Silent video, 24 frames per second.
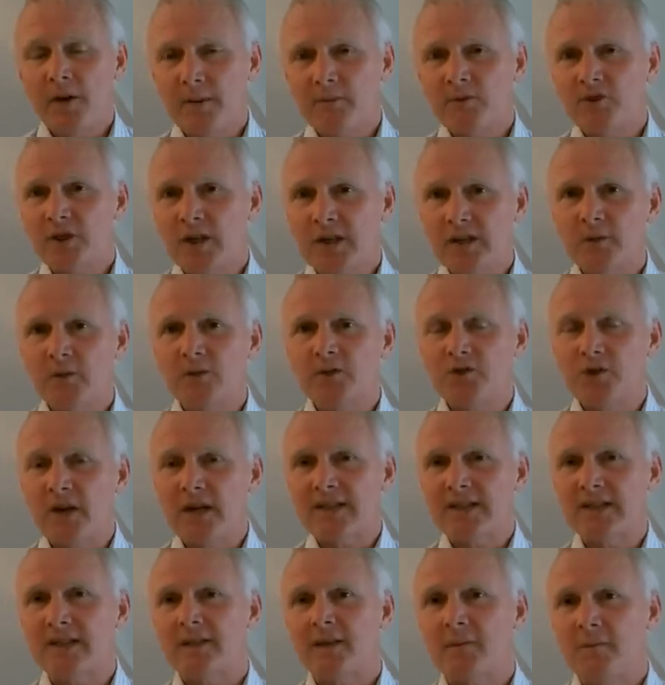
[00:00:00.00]
What I'm trying to
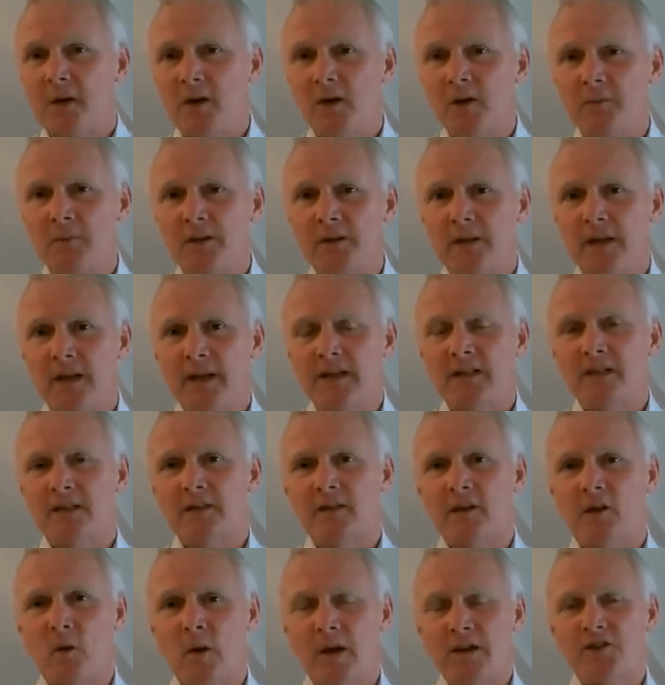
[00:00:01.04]
address at the moment is
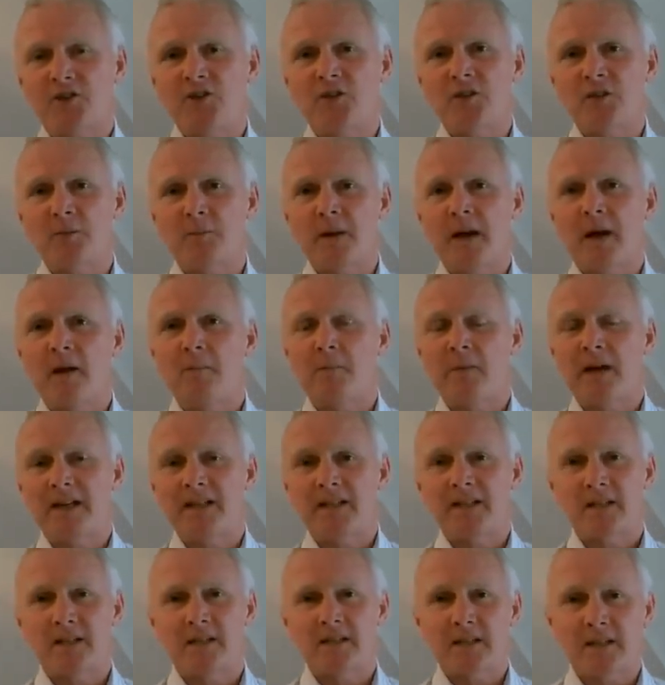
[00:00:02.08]
the questions about my
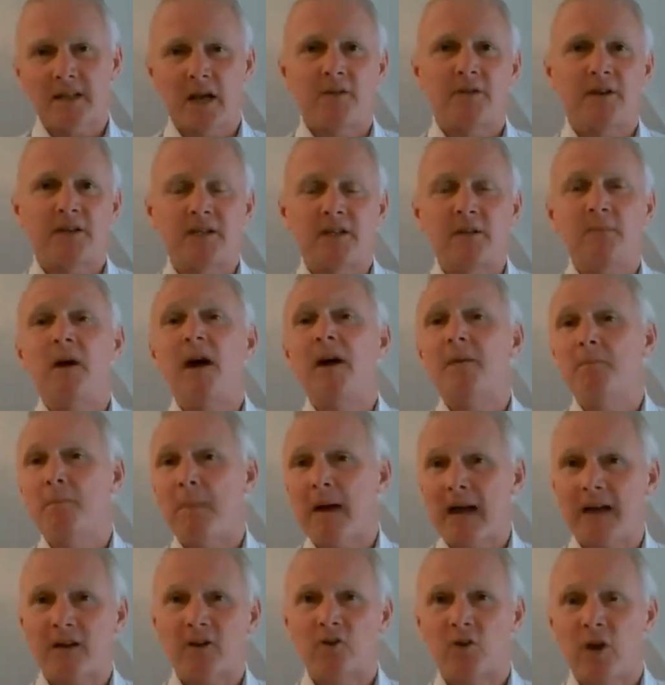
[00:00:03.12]
sincerity, my
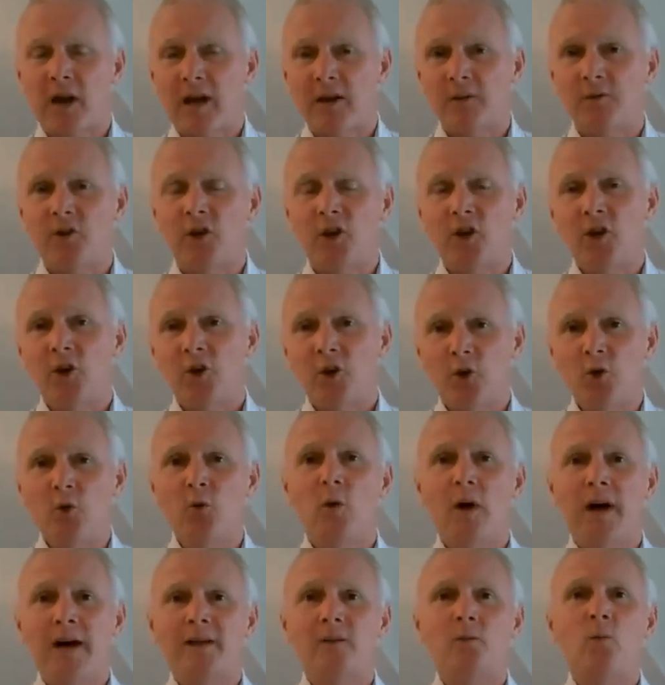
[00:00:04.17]
background,
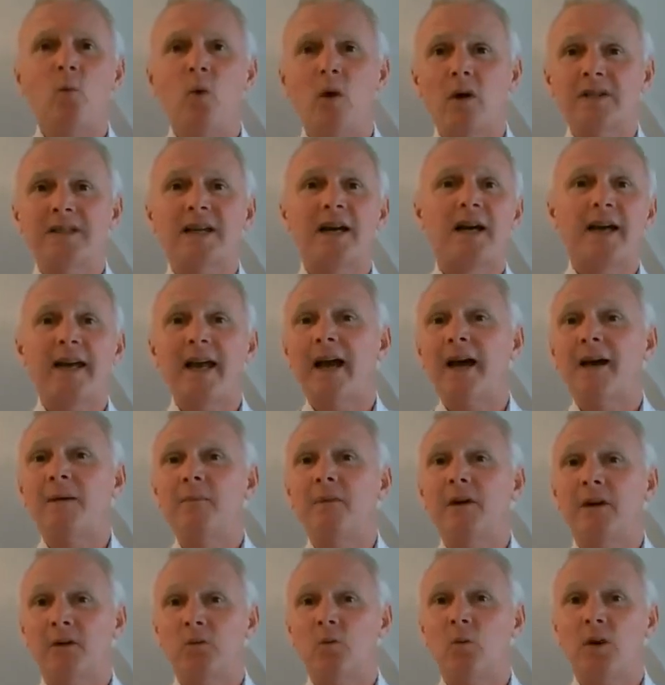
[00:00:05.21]
who and what I
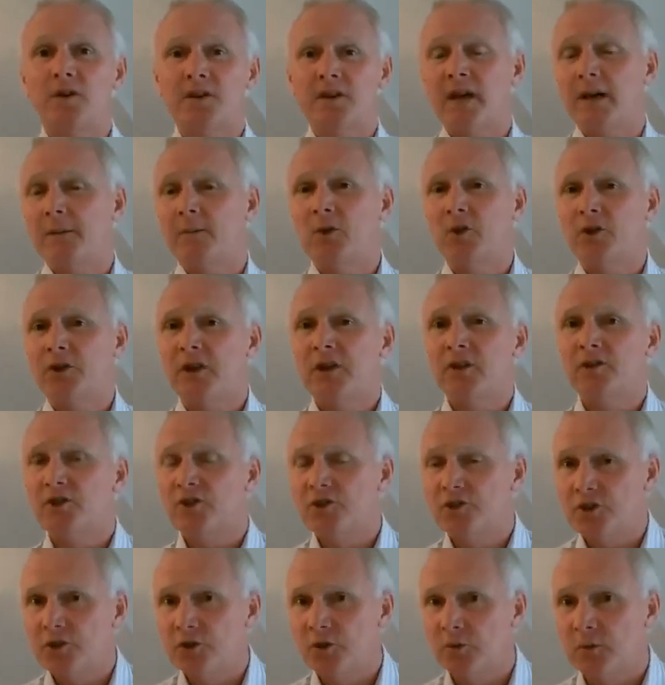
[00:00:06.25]
am and what I'm looking
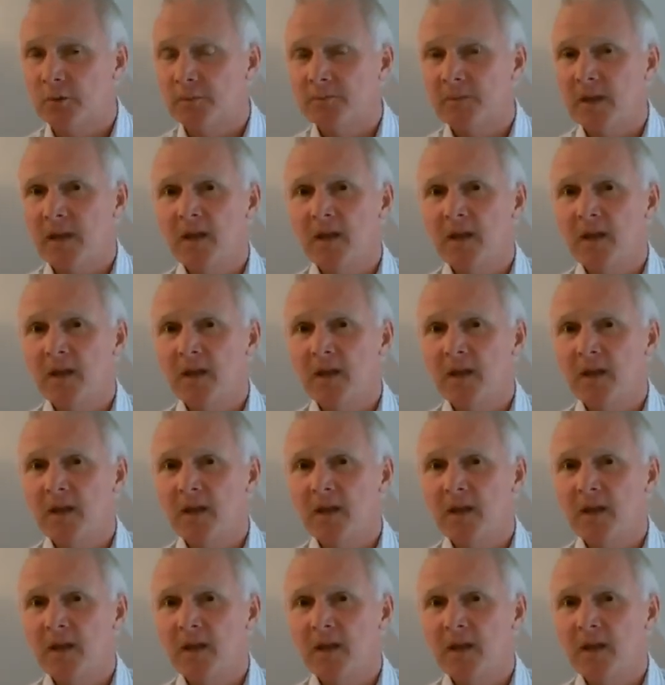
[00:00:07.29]
to do.